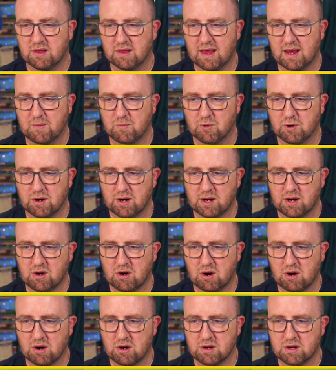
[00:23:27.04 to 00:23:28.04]
the library
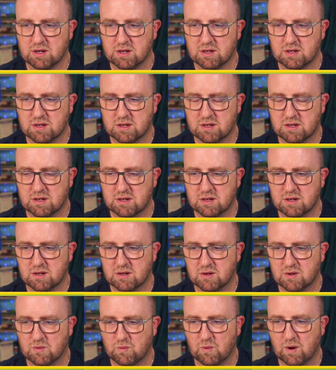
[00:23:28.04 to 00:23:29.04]
card
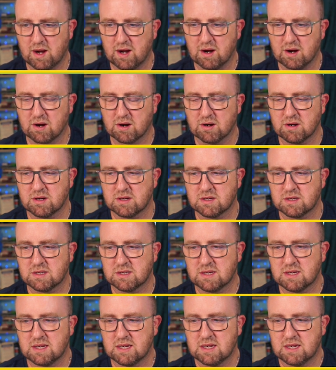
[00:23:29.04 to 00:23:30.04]
where
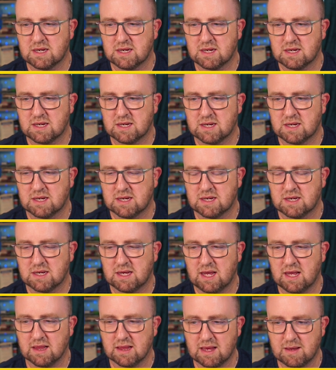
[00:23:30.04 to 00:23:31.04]

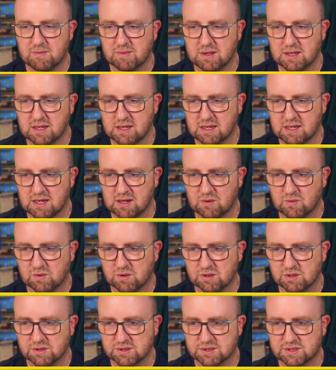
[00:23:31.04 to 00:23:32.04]
lib
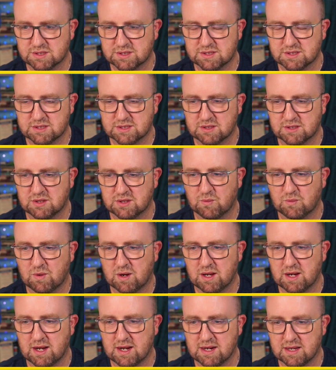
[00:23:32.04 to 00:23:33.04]
equals the
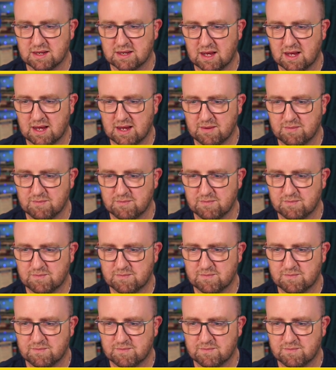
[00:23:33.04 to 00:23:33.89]
one at a time.